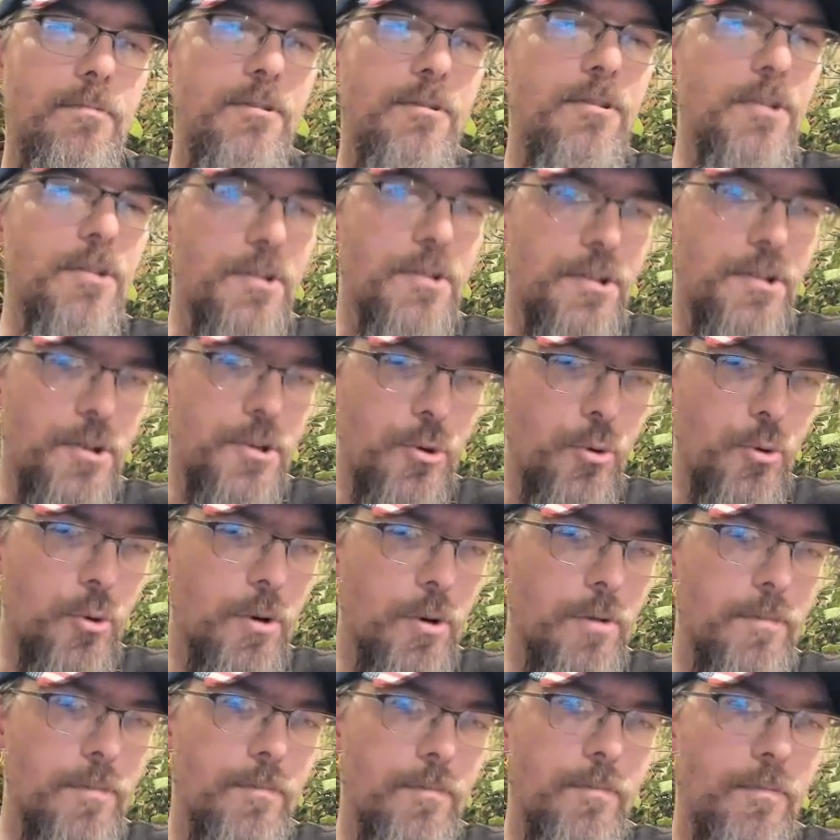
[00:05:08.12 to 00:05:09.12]
to school,
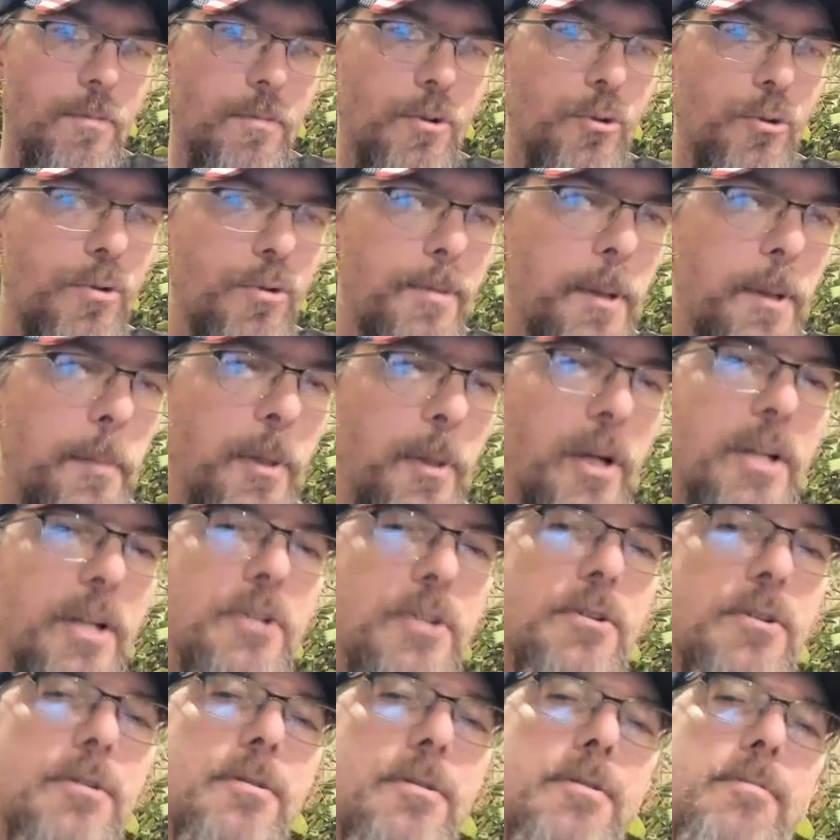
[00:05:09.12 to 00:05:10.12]
Ruby
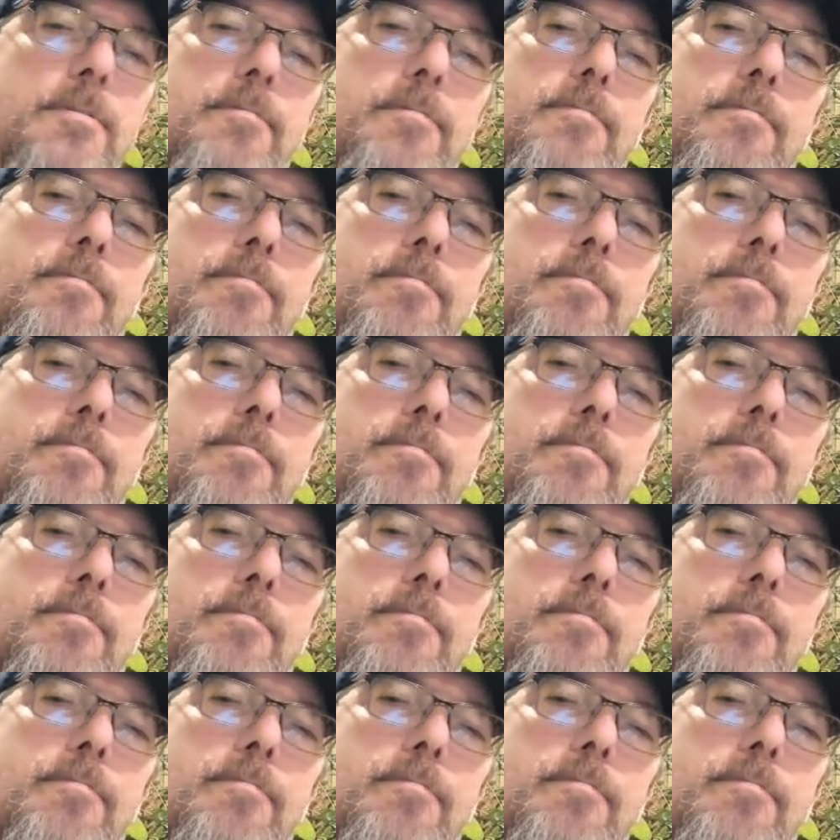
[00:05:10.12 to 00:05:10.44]
Bridges.